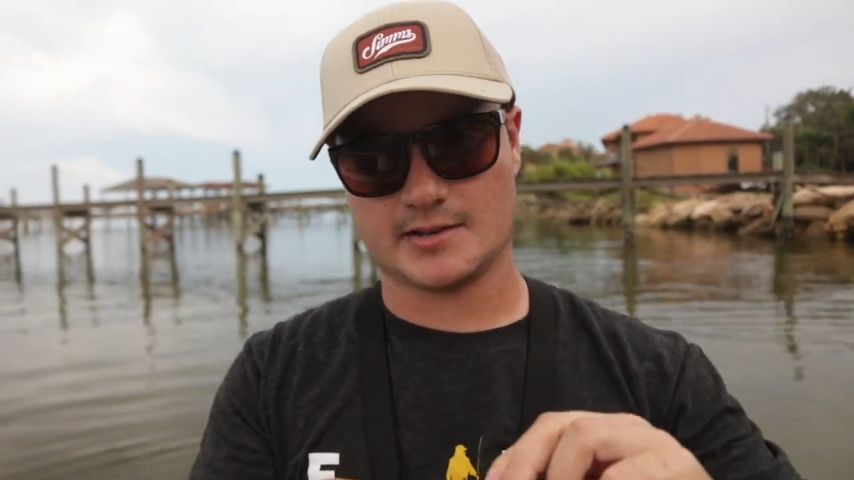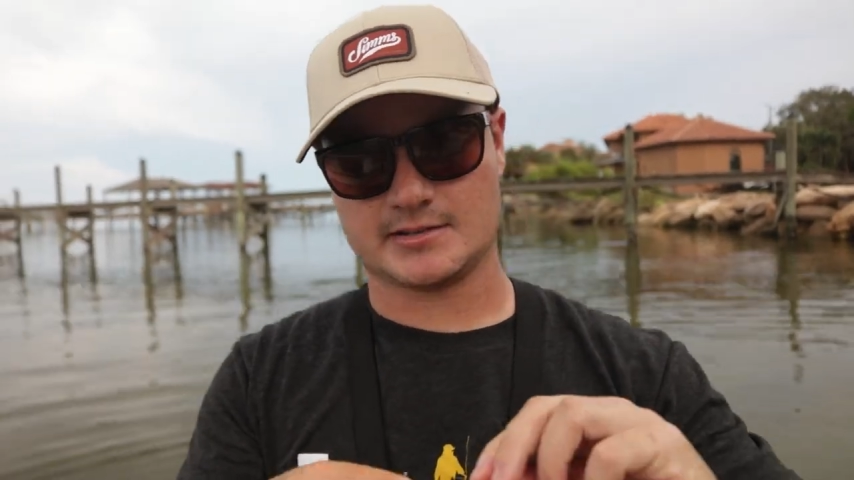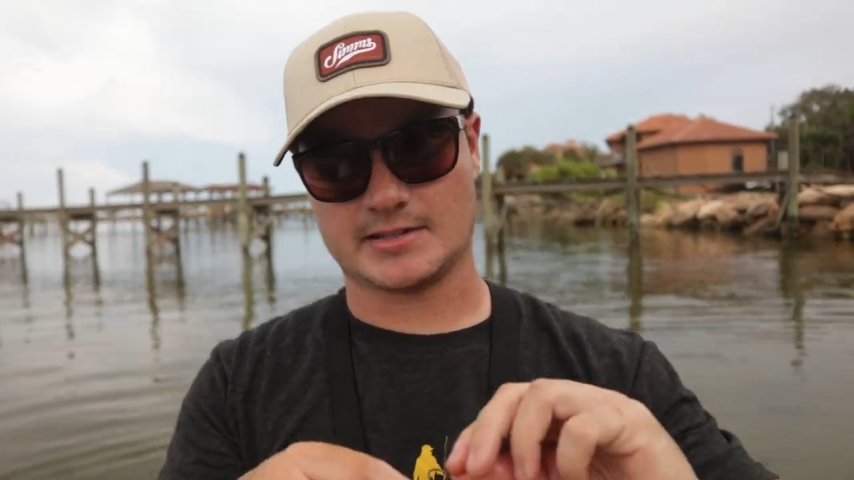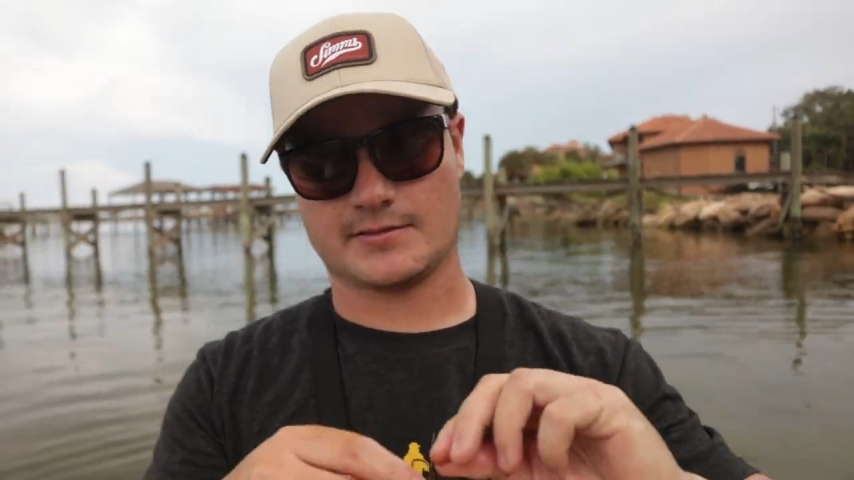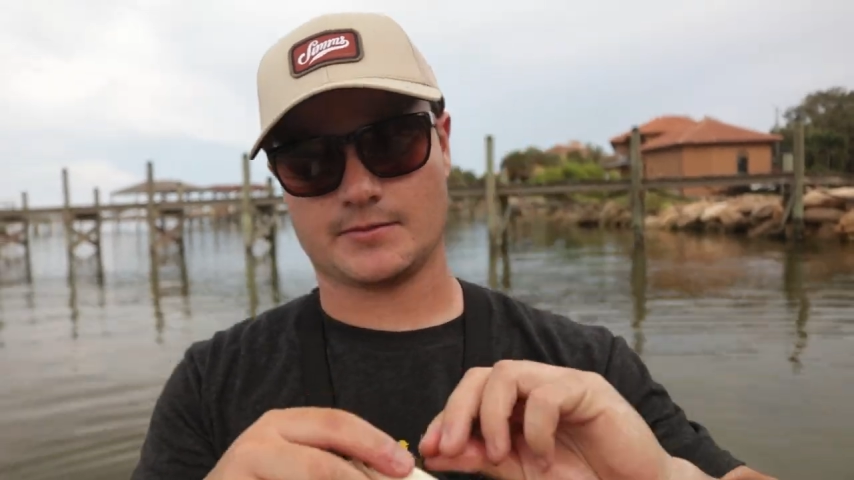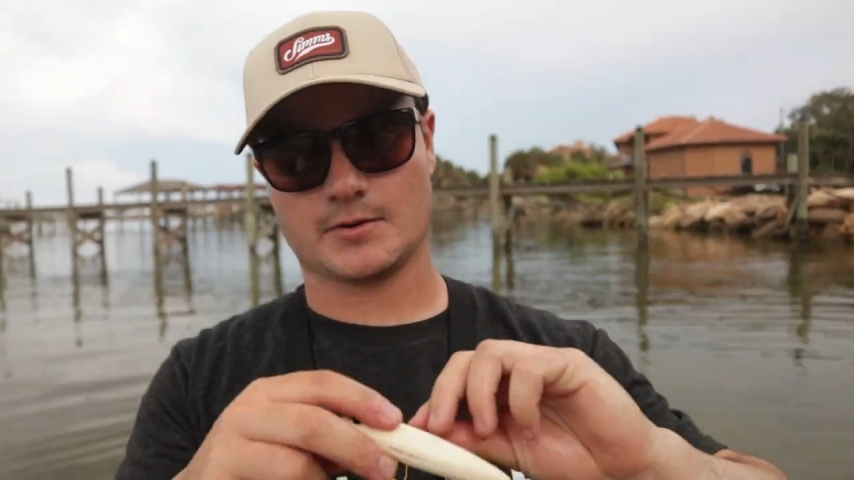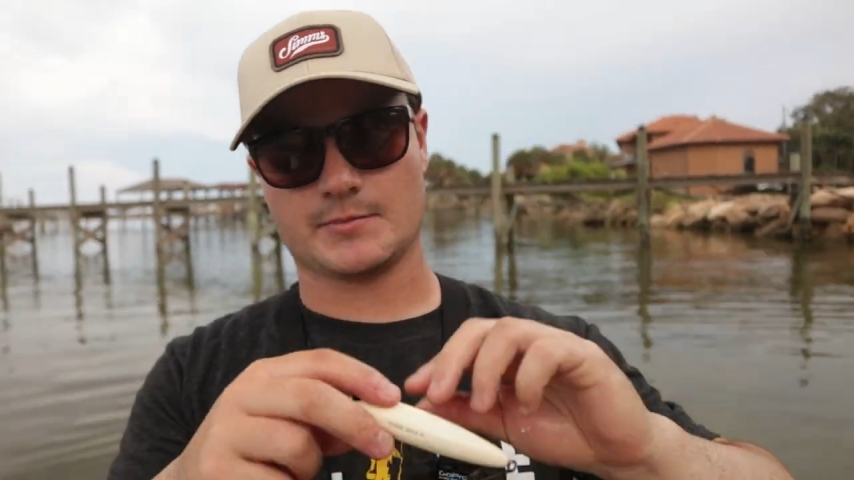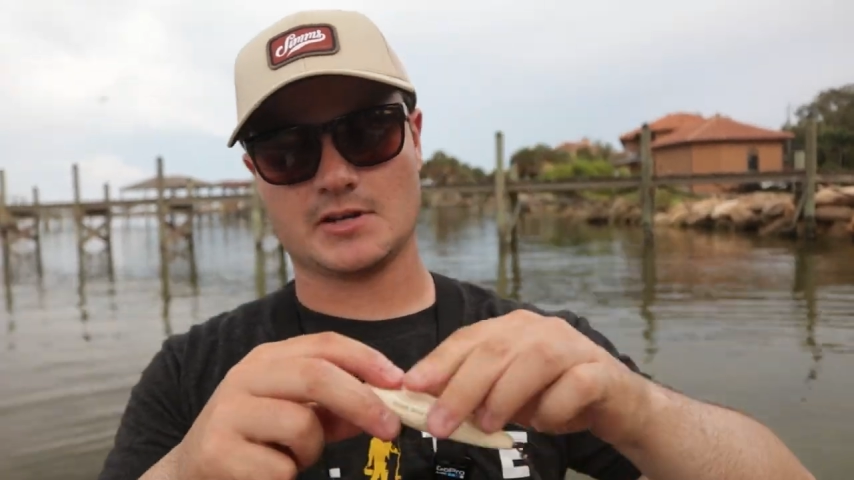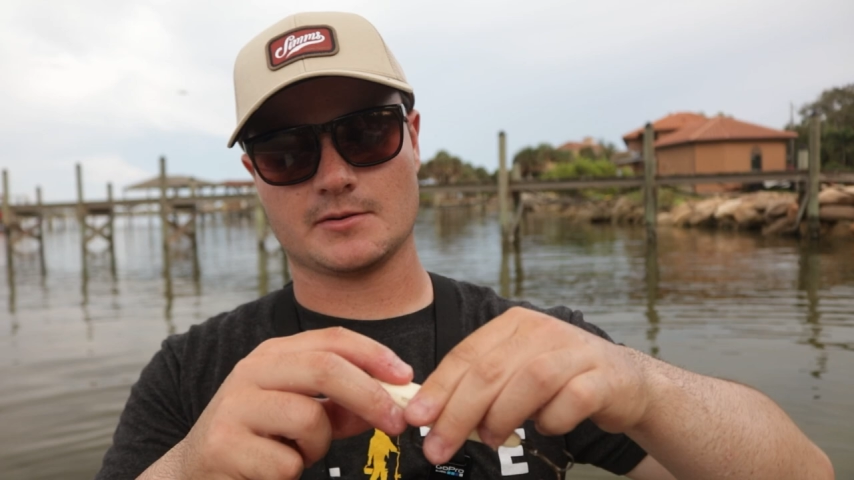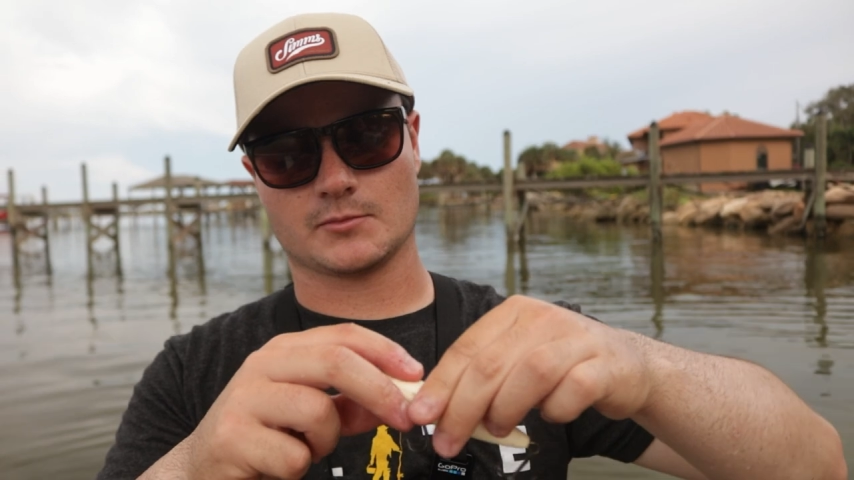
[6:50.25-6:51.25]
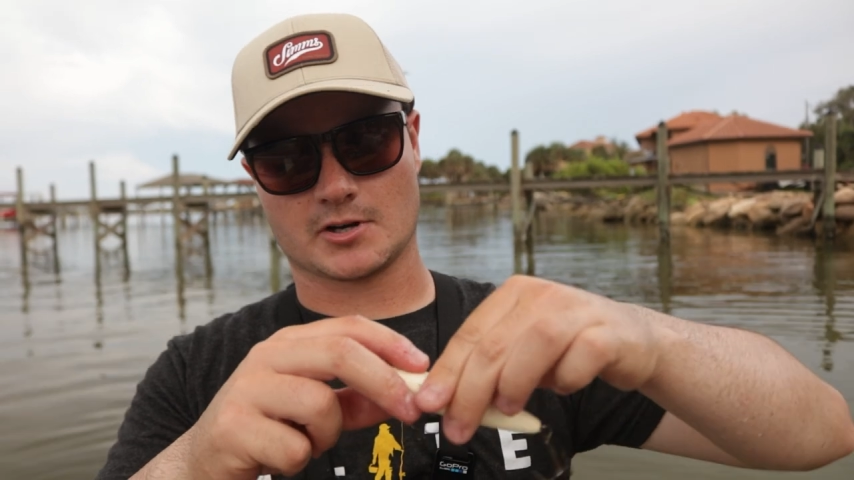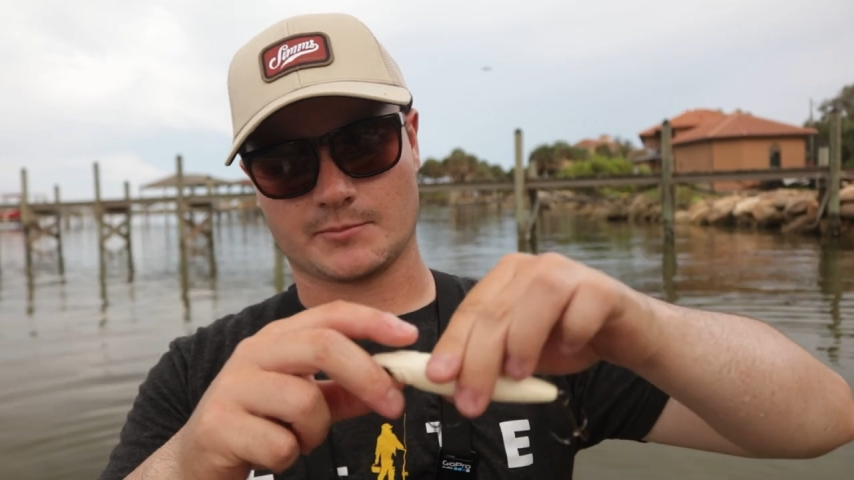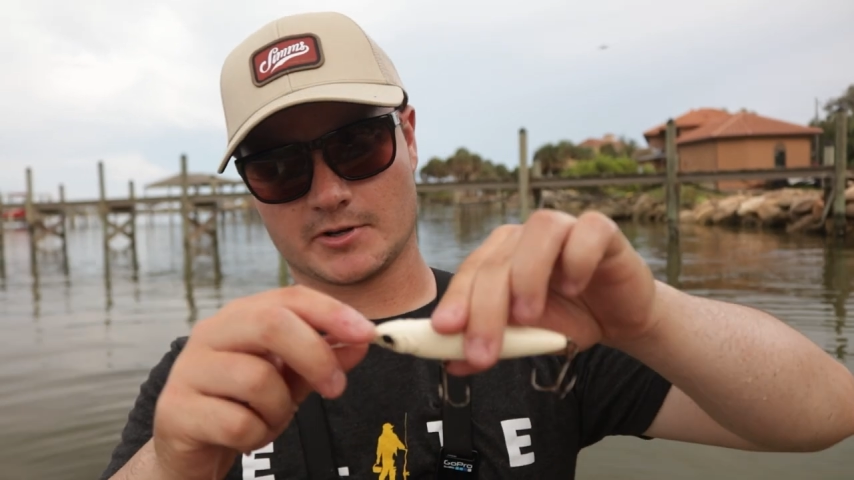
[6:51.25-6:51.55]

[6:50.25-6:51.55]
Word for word: 7-foot medium rod.